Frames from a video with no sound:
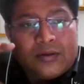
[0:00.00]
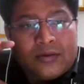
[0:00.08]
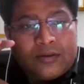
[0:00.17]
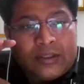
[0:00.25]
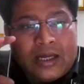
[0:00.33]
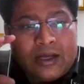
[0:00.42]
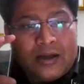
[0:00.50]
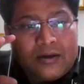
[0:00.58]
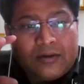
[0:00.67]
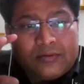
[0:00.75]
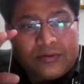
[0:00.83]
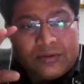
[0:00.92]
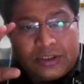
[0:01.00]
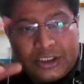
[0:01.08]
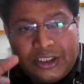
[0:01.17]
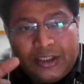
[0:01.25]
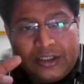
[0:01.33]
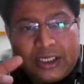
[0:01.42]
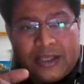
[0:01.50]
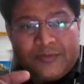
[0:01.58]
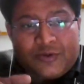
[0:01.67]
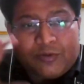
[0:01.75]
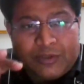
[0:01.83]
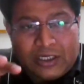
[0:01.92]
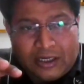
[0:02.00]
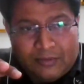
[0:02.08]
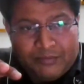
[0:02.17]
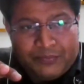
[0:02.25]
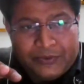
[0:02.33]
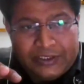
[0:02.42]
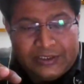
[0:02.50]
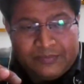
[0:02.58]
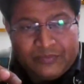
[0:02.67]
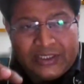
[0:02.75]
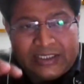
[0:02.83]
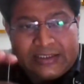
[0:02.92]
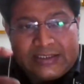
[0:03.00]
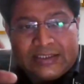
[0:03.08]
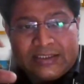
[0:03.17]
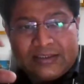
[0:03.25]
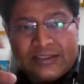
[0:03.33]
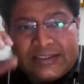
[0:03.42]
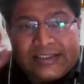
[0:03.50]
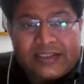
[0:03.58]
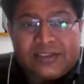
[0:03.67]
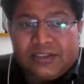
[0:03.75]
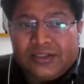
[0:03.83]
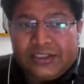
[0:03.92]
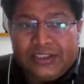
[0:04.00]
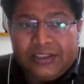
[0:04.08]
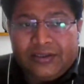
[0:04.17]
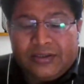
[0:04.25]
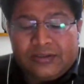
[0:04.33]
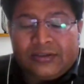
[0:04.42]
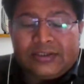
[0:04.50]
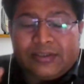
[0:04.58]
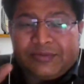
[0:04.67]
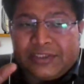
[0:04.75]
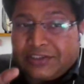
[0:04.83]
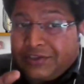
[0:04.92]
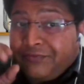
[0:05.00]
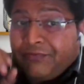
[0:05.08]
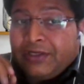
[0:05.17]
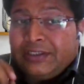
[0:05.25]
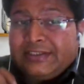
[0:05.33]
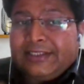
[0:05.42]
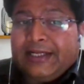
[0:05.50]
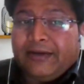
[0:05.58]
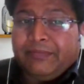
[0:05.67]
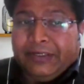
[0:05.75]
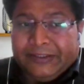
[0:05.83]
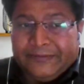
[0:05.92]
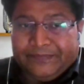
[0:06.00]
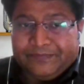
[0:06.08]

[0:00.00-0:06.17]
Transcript: the three types of the company that this section 3 subsection 1 is enabling